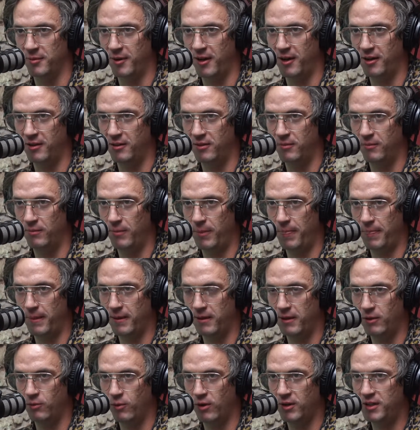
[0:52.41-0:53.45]
Sounds like
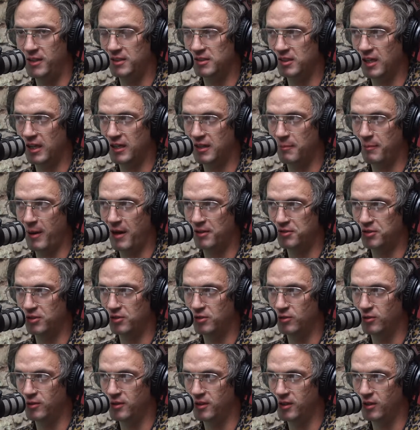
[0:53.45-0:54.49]
where he's like about to
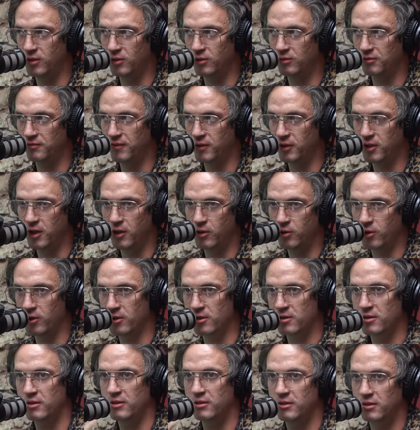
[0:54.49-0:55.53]
do the old
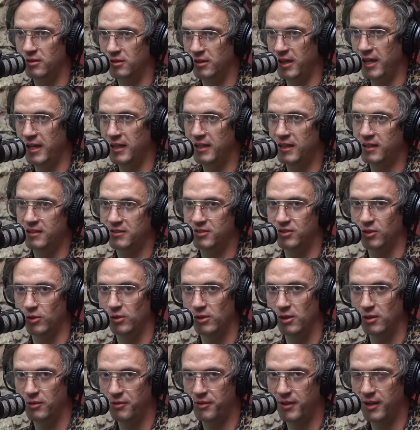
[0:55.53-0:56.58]
vocoder like
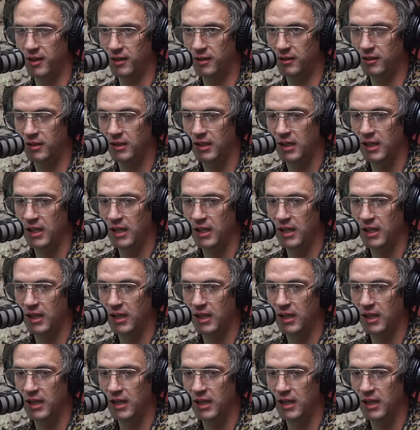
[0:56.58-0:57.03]
solo thing,